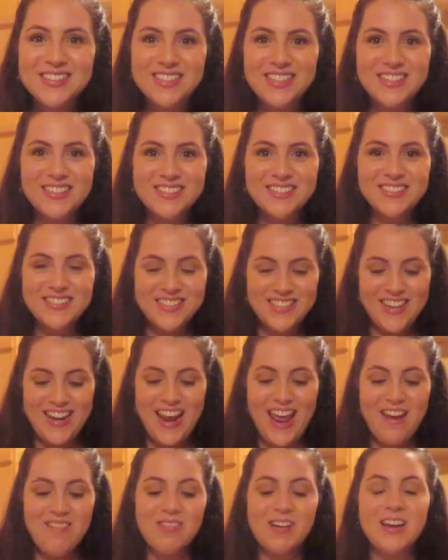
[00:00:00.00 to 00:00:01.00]
so
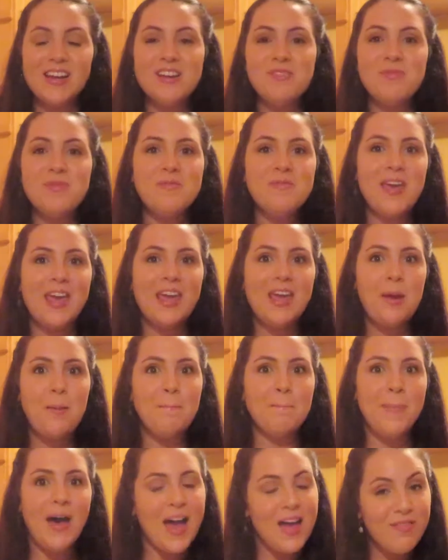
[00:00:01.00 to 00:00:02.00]
today we're going to be
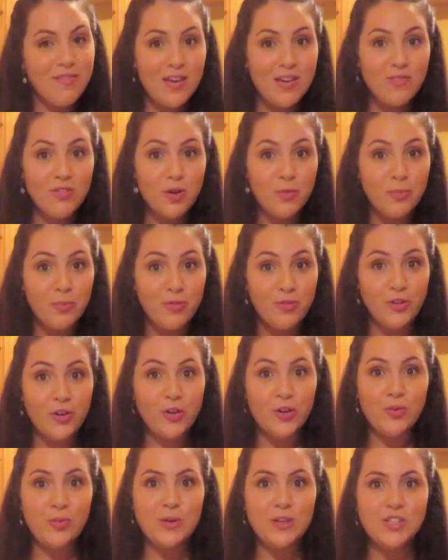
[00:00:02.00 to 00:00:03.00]
making my favorite
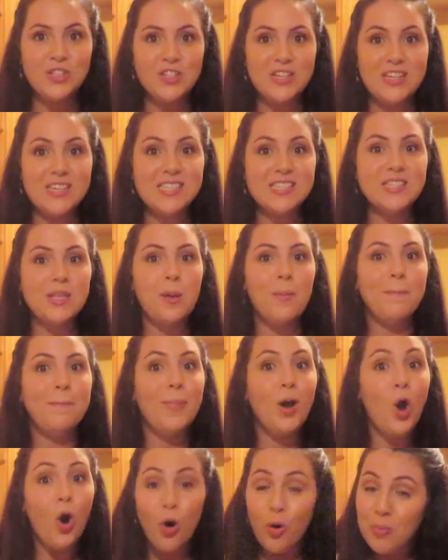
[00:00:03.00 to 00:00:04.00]
food, which is
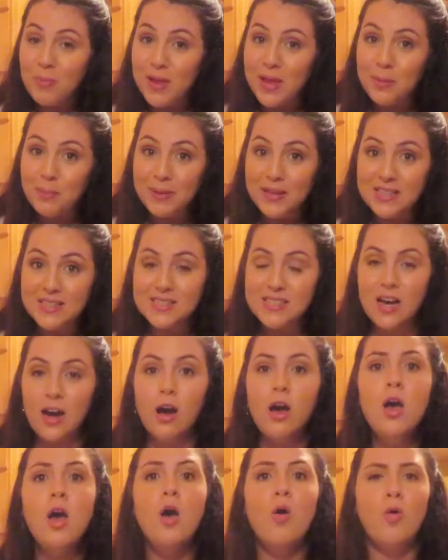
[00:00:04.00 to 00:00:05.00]
homemade
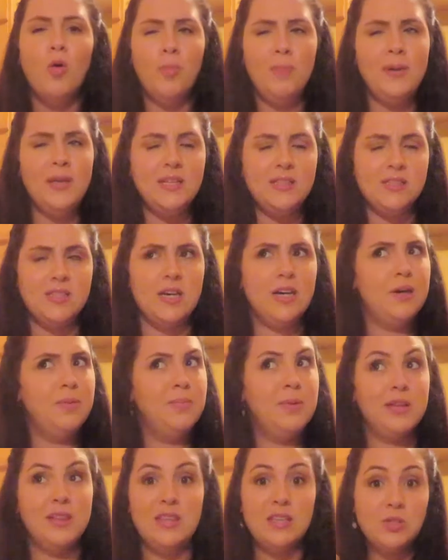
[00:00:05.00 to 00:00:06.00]
pizza. Well, pizza,
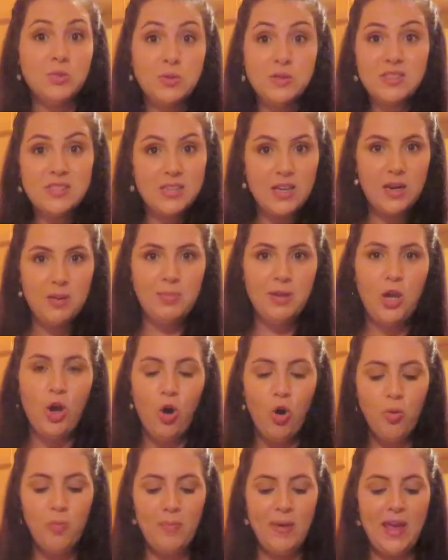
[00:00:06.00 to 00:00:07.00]
but this one's going to be
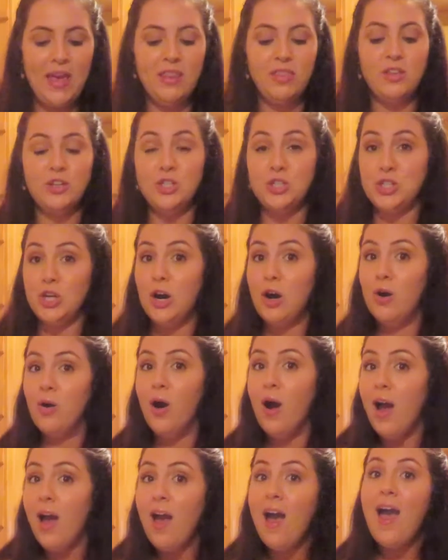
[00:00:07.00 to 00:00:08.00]
homemade. The
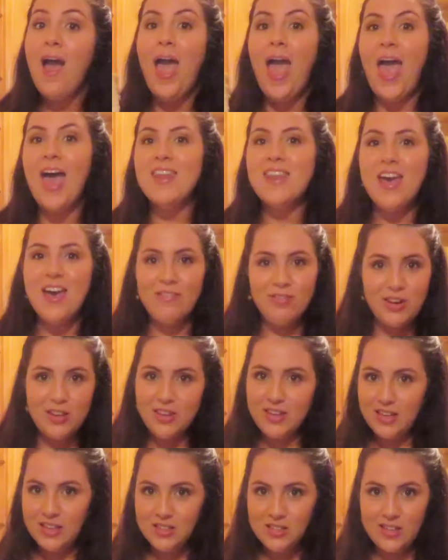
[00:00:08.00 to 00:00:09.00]
dough and
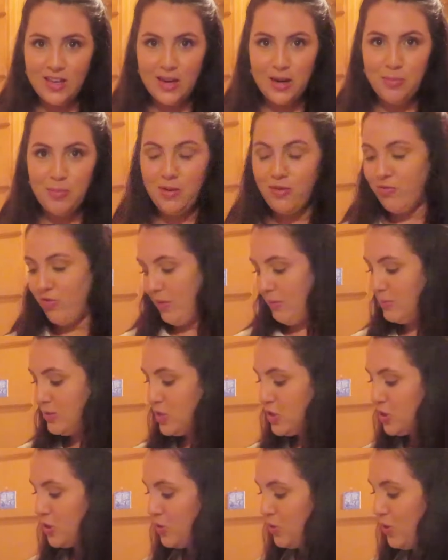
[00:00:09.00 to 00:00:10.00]
everything is going to be from
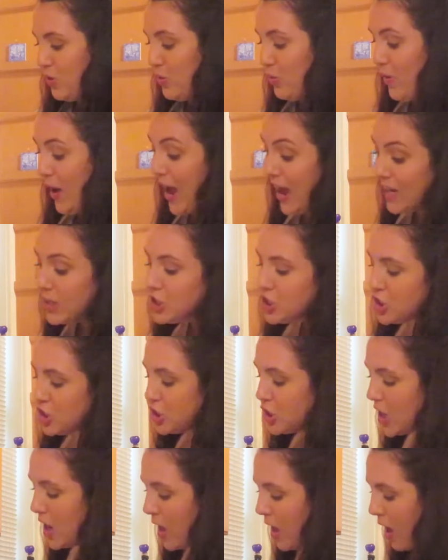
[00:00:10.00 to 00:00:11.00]

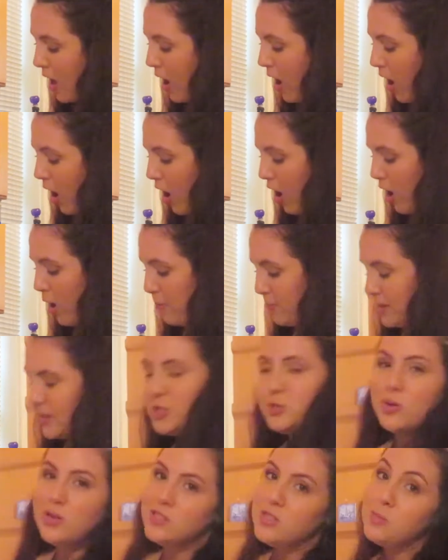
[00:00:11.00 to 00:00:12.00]
scratch.
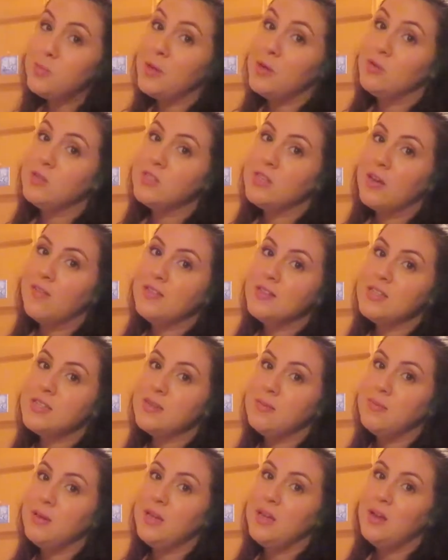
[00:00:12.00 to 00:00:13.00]
This recipe was given
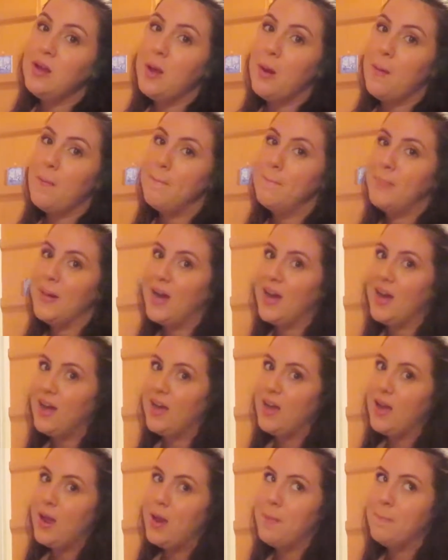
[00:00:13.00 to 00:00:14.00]
to me
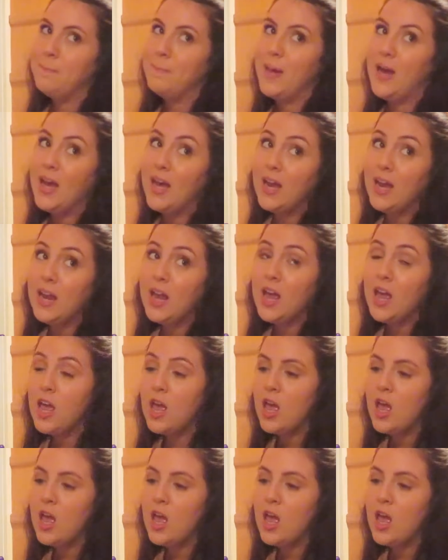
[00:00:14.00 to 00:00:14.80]
by my